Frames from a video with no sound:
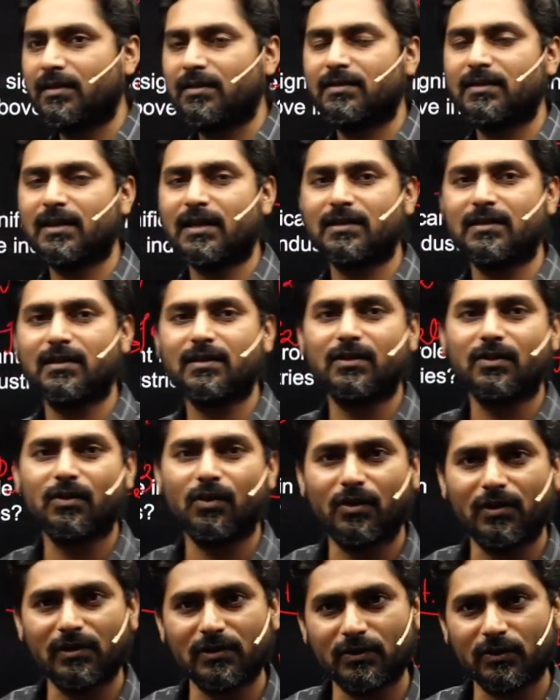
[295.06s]
sector
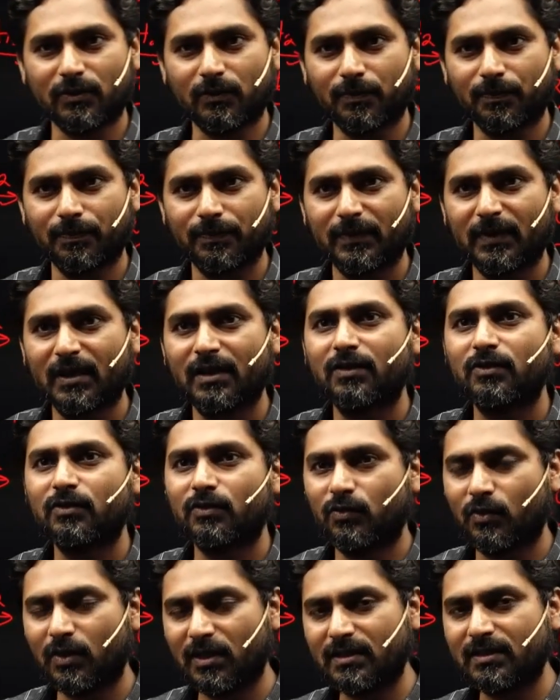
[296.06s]
also.
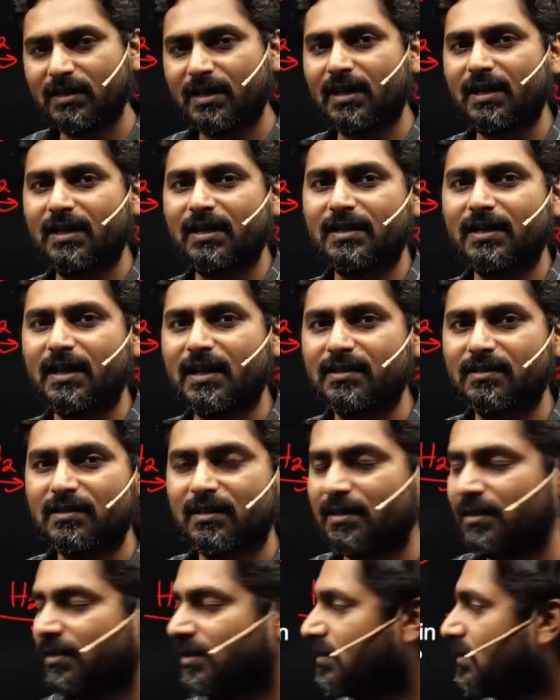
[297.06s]
So what is the correct answer
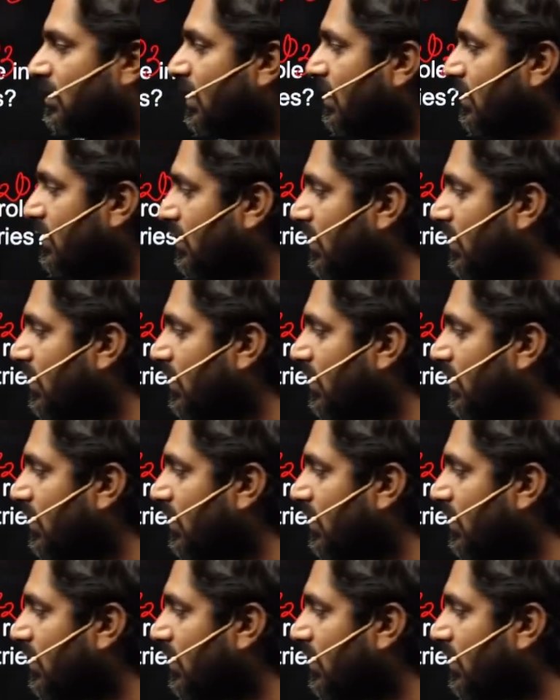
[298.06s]
in this case?